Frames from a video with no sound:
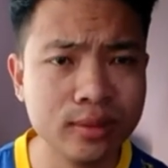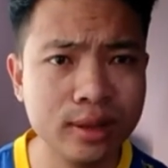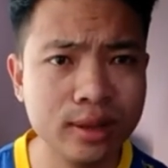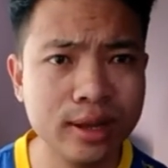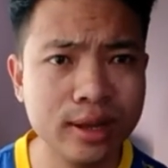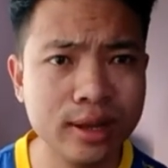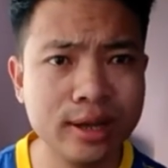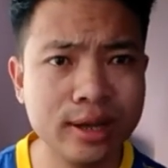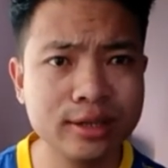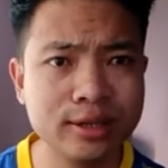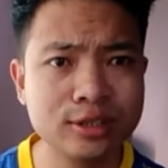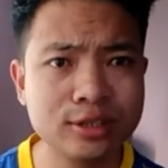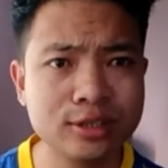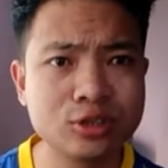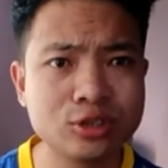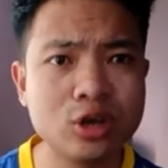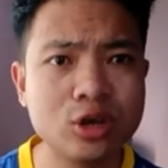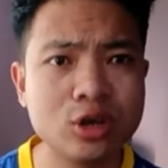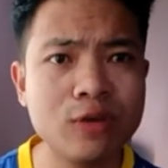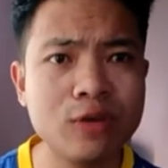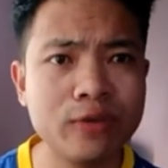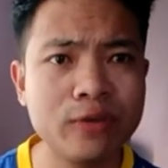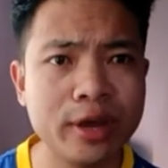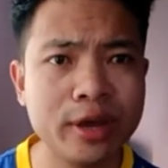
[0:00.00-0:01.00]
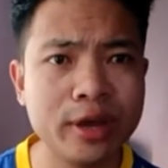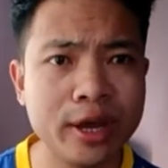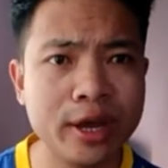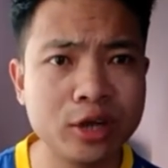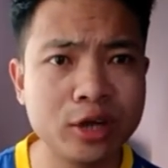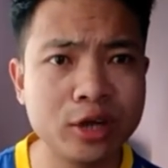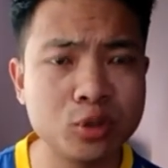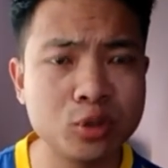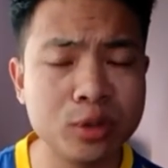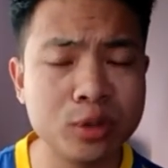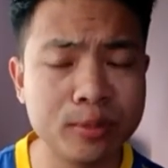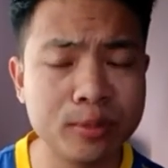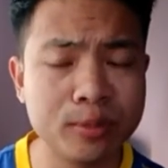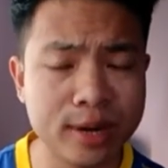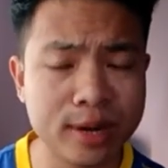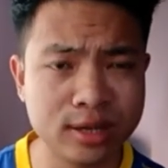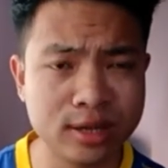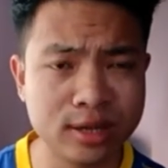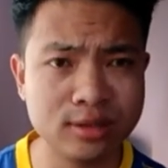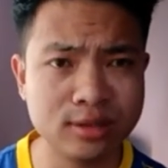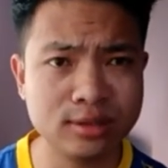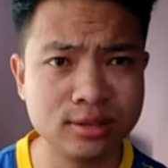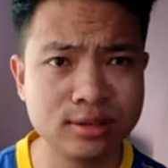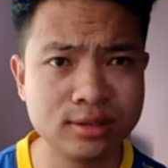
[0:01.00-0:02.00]
and the subatomic
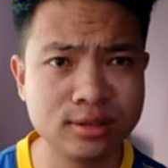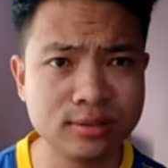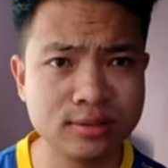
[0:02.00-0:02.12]
particles.